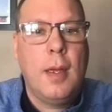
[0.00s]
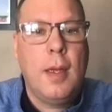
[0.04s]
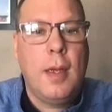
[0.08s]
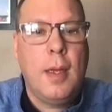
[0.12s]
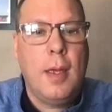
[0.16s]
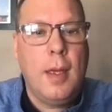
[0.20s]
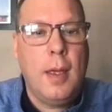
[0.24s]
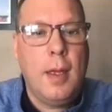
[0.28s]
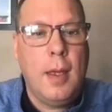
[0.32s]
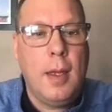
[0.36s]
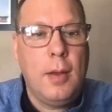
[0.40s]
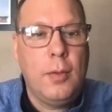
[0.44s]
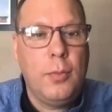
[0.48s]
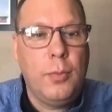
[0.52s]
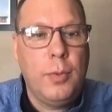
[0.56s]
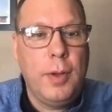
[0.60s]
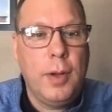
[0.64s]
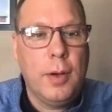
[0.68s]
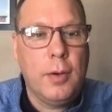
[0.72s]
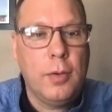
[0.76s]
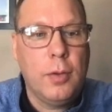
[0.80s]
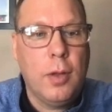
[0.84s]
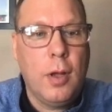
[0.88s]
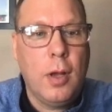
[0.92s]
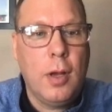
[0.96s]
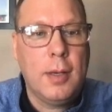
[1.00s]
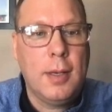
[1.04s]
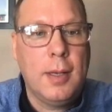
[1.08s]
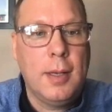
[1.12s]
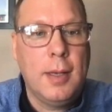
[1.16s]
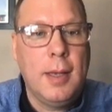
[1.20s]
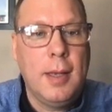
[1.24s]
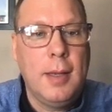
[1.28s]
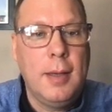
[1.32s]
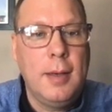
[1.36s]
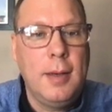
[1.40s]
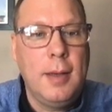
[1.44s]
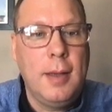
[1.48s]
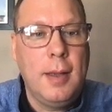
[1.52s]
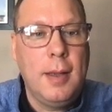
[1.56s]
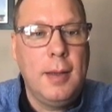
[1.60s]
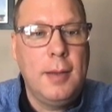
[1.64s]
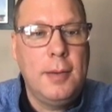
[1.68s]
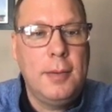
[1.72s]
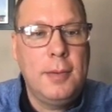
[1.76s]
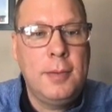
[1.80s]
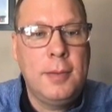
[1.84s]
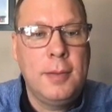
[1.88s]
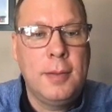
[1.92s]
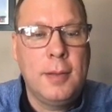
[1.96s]
And we are logging in.
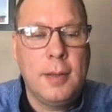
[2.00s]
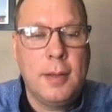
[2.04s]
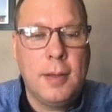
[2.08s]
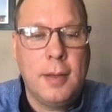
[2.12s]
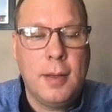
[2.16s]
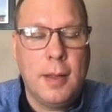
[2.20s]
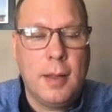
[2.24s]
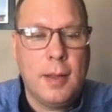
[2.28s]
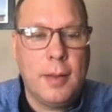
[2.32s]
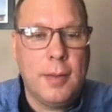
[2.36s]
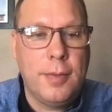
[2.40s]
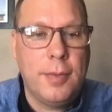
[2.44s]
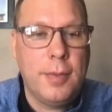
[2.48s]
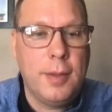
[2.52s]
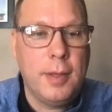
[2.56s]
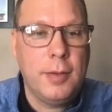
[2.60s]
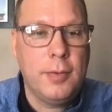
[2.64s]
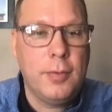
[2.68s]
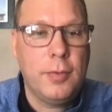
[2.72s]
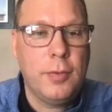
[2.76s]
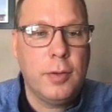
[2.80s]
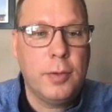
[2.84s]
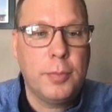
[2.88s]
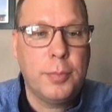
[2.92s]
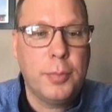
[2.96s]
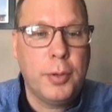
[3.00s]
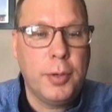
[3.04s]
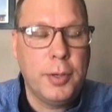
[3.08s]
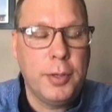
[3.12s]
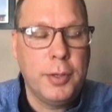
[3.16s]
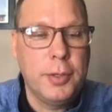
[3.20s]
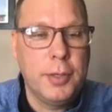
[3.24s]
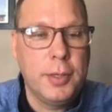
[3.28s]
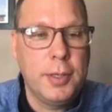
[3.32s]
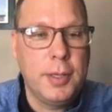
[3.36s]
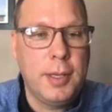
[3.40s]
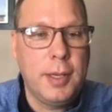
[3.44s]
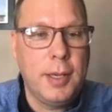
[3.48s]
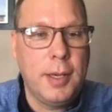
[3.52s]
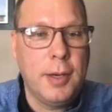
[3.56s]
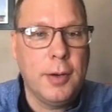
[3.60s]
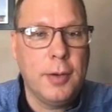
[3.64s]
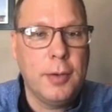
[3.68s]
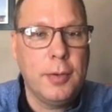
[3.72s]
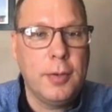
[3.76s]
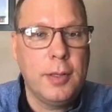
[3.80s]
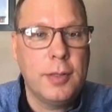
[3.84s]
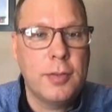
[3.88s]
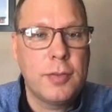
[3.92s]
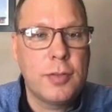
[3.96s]
Things look pretty good
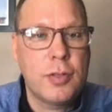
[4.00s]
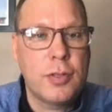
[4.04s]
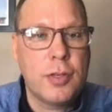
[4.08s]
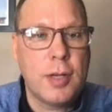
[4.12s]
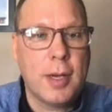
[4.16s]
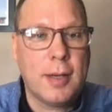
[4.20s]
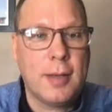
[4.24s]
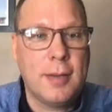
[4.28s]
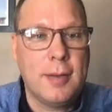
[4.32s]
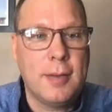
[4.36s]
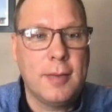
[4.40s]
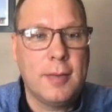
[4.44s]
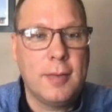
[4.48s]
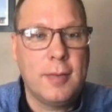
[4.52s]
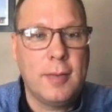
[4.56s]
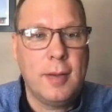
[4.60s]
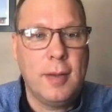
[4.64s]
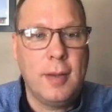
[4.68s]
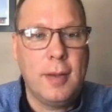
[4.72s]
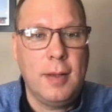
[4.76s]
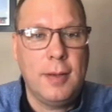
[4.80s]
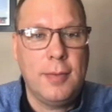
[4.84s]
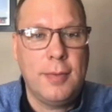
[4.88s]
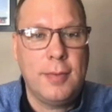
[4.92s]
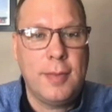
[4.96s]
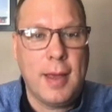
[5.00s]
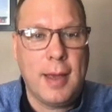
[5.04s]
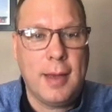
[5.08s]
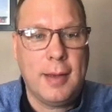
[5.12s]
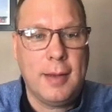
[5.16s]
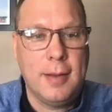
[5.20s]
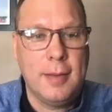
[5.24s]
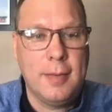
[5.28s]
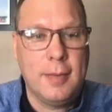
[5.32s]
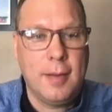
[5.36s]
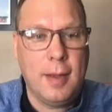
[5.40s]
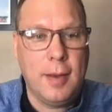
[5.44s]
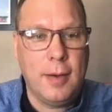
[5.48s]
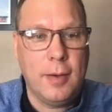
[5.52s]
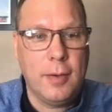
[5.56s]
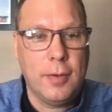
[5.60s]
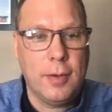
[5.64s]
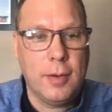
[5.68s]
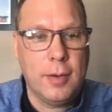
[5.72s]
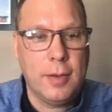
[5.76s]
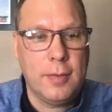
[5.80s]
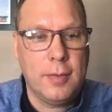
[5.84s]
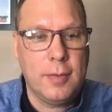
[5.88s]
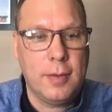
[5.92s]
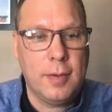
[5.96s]
here. Let's check to see if that container
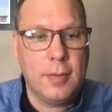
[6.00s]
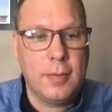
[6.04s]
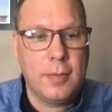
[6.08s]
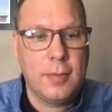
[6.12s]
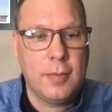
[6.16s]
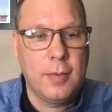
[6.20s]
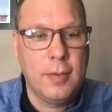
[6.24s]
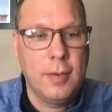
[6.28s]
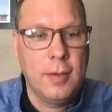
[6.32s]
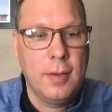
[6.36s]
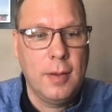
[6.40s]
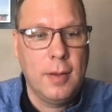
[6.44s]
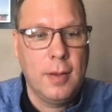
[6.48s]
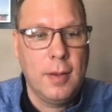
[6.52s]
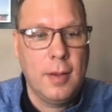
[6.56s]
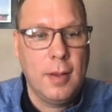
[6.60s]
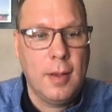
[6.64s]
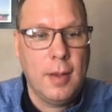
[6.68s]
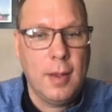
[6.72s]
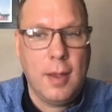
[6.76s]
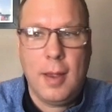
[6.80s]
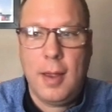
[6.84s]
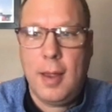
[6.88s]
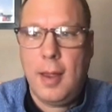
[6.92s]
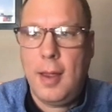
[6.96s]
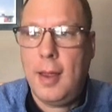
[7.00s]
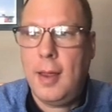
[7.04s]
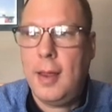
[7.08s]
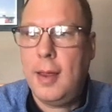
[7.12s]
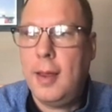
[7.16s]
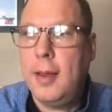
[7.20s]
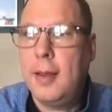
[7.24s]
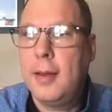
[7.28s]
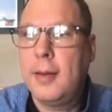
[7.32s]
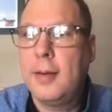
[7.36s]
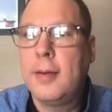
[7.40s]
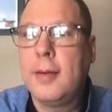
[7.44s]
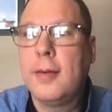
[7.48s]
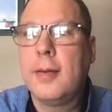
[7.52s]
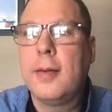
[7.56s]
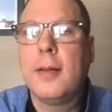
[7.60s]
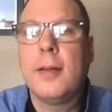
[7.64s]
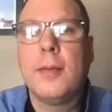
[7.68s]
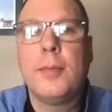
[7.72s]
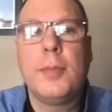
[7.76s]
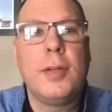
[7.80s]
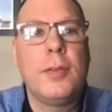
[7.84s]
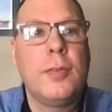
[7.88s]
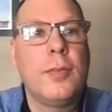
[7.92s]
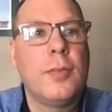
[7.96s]
exists. And
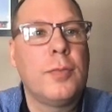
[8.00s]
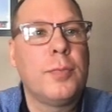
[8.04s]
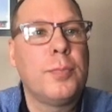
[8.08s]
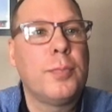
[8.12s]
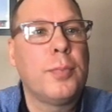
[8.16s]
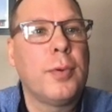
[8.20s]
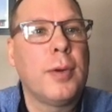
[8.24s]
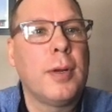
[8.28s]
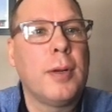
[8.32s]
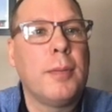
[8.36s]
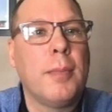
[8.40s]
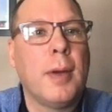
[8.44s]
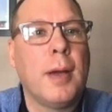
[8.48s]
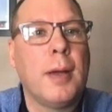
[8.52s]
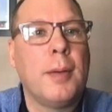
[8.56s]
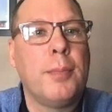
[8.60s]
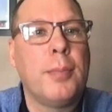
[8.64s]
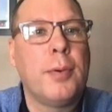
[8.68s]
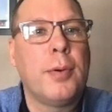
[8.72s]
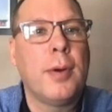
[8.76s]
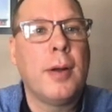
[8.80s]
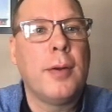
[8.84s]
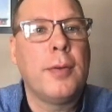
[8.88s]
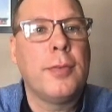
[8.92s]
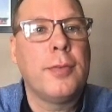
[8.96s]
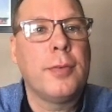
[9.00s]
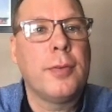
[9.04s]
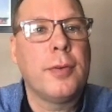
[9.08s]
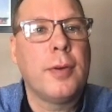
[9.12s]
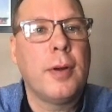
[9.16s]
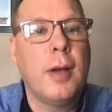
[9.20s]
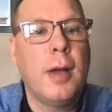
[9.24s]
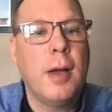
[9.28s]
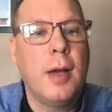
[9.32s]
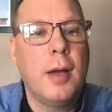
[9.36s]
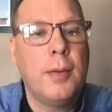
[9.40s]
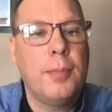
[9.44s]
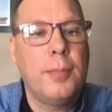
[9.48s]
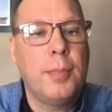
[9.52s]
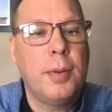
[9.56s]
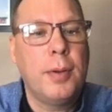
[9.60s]
let me just bring my browser up.